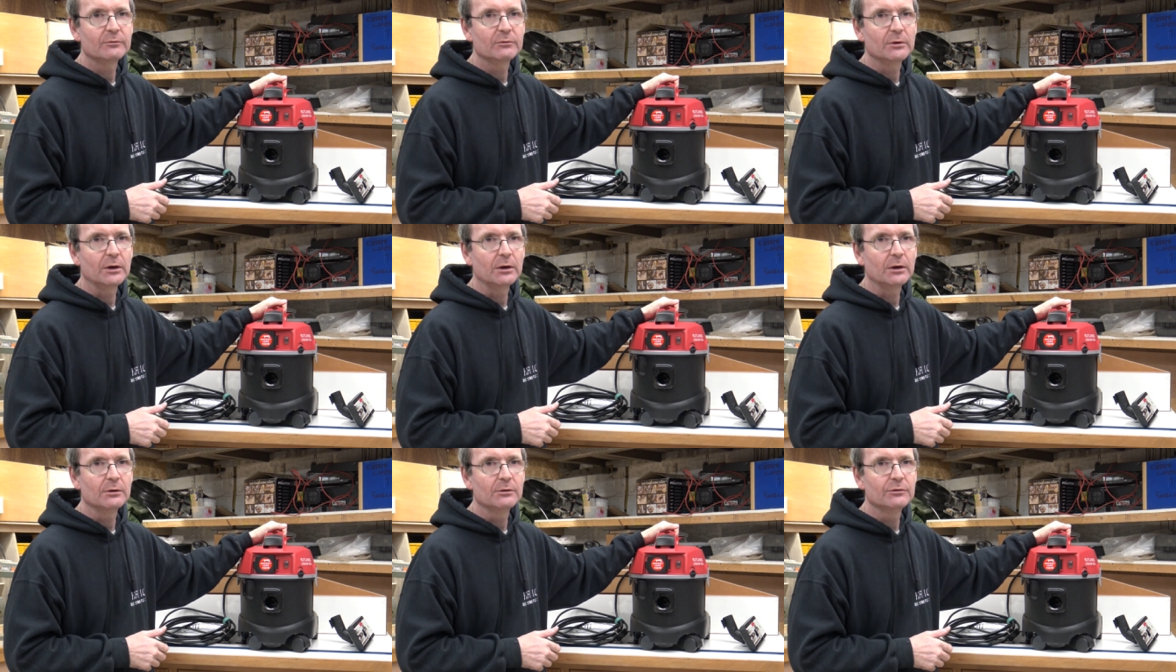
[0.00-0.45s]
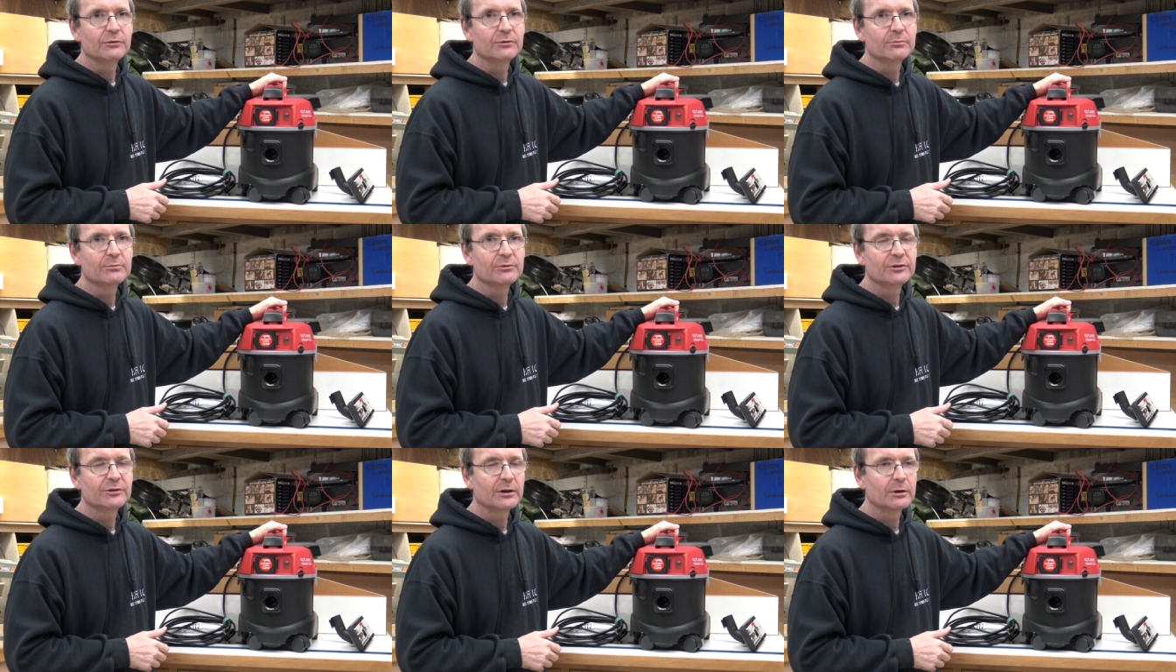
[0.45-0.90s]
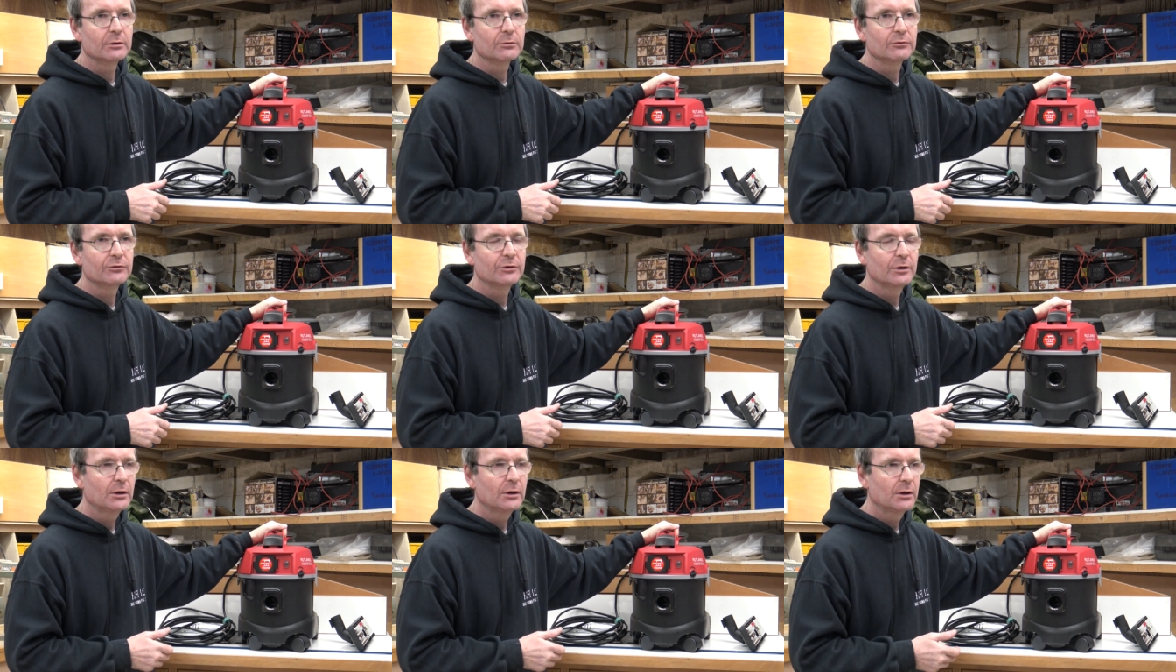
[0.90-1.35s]
Rutlands
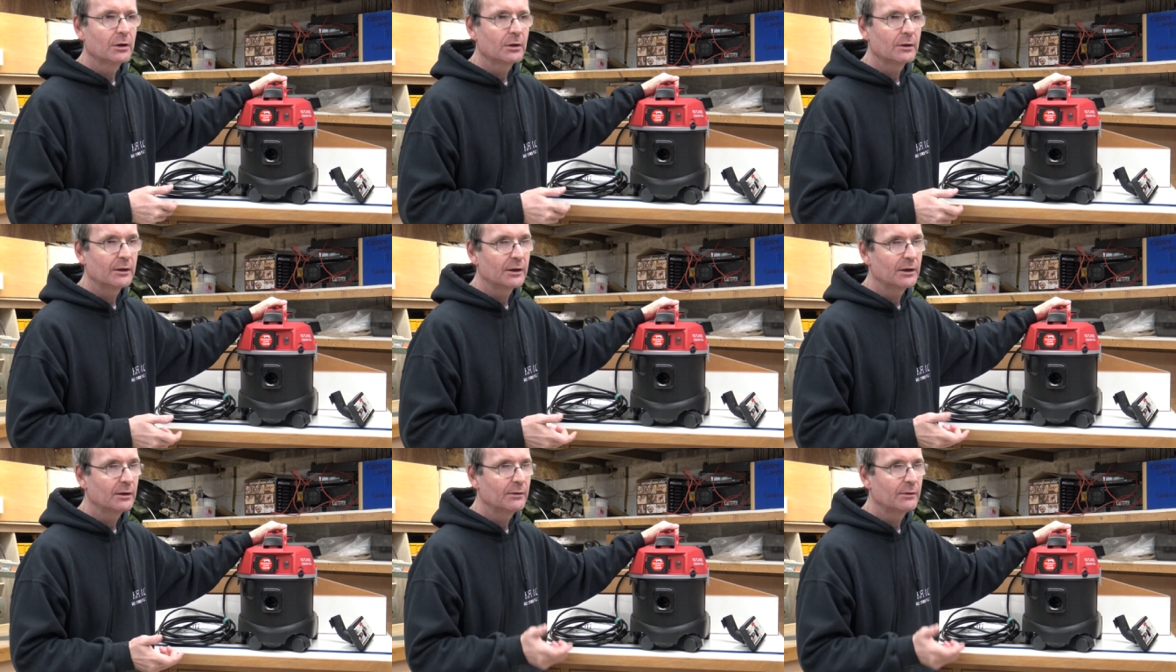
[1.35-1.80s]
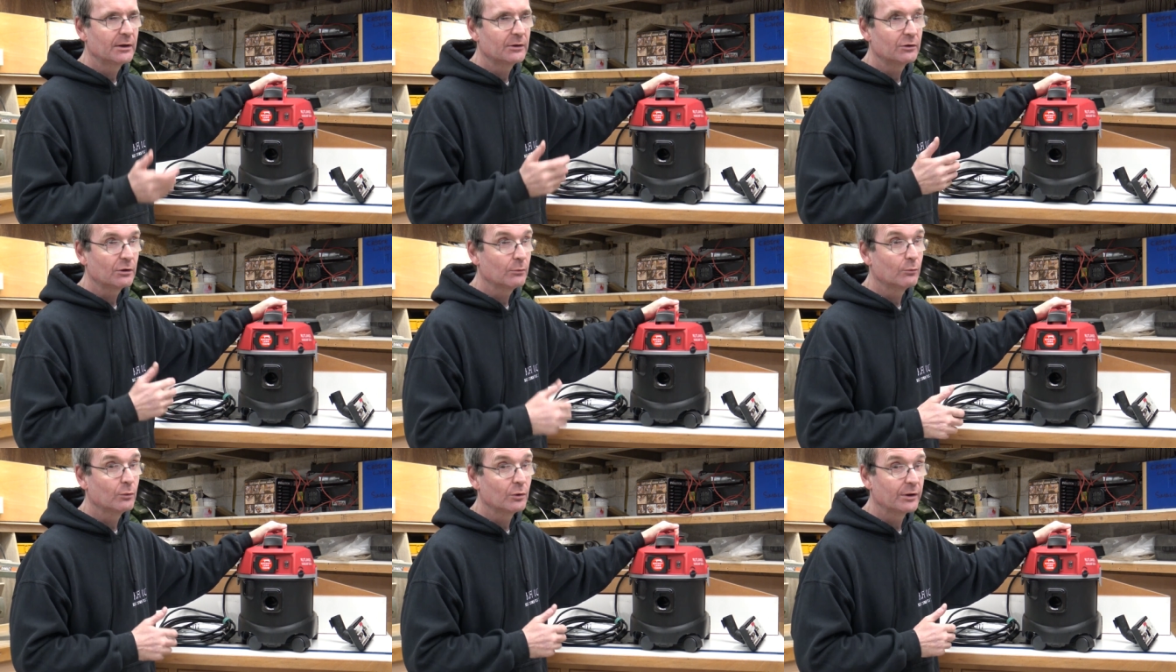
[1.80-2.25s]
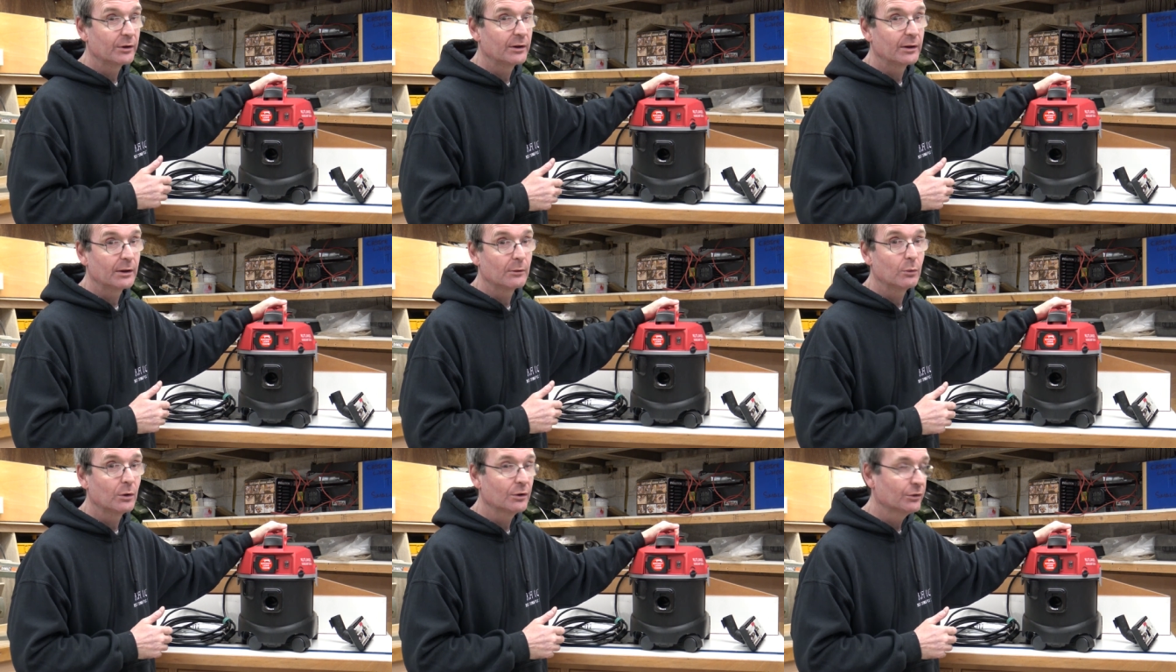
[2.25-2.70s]
themselves they they done one of
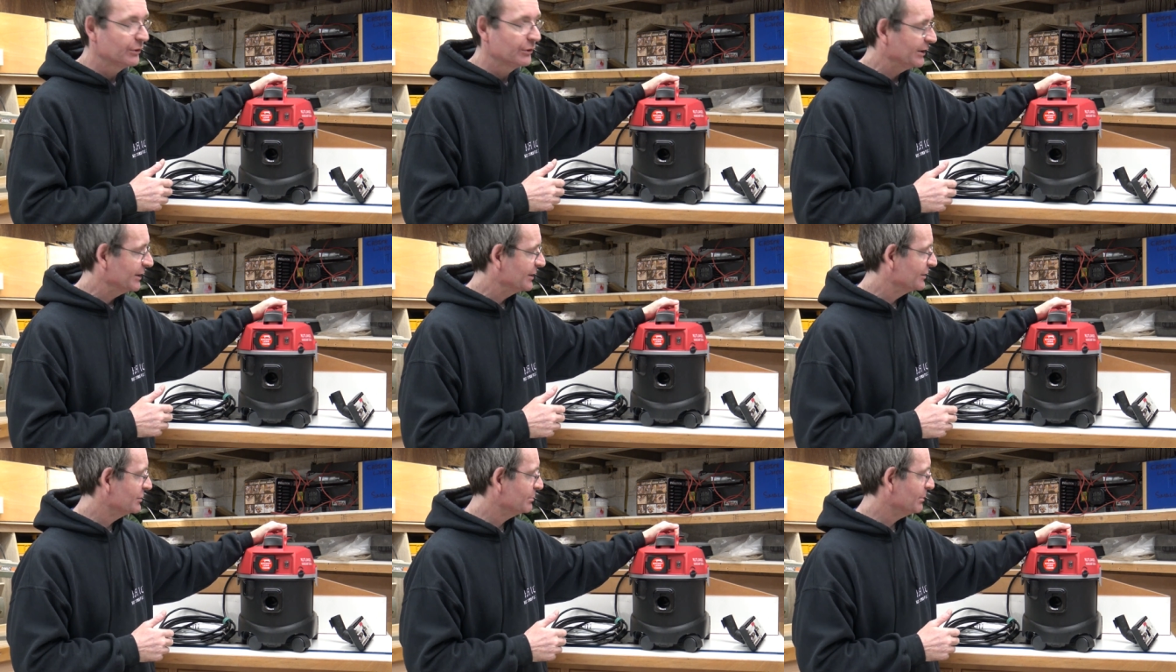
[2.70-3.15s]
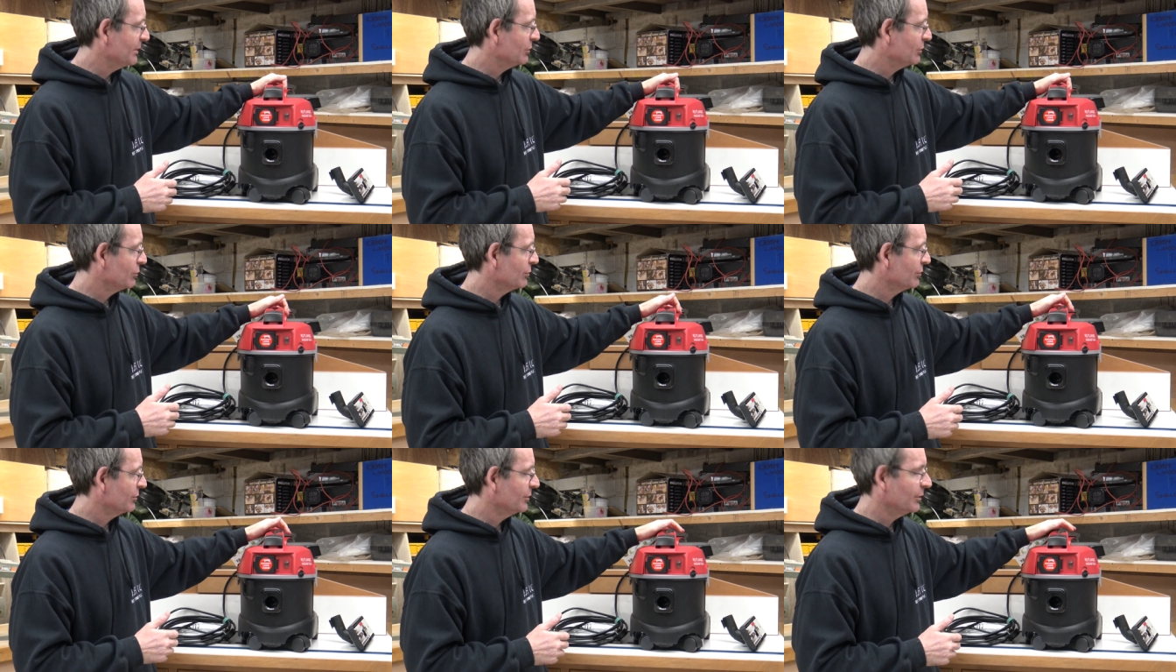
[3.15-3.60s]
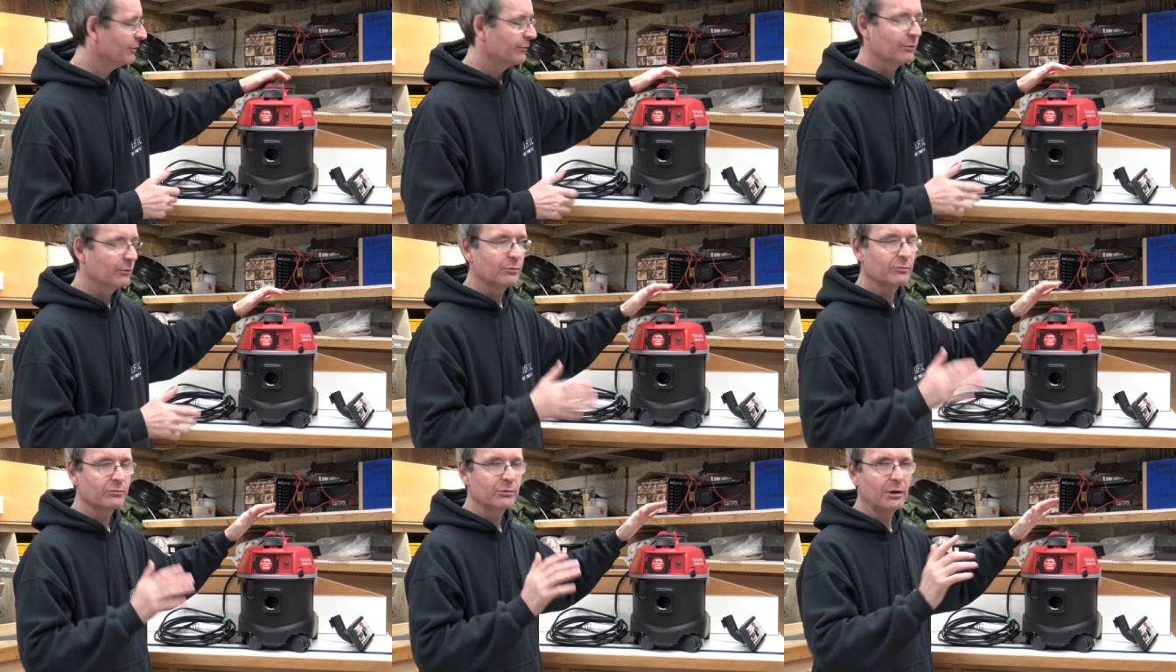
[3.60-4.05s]
their one day specials and I
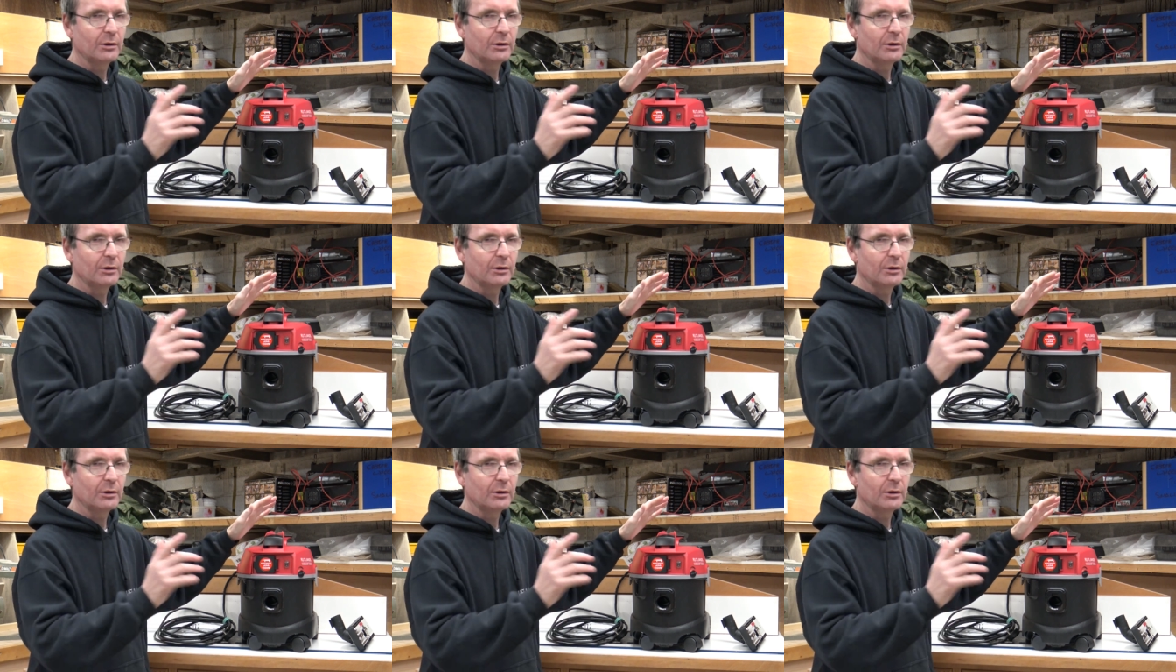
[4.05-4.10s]
thought